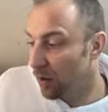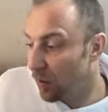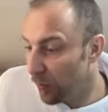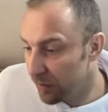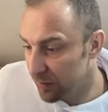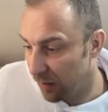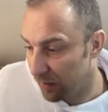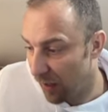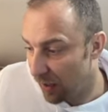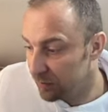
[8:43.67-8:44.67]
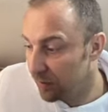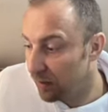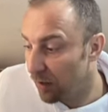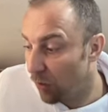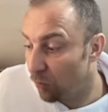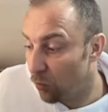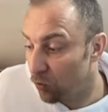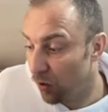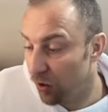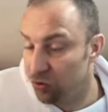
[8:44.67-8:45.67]
queen side castling, and now rook
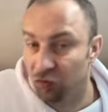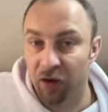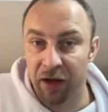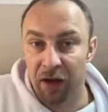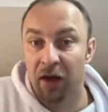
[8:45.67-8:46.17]
to h three.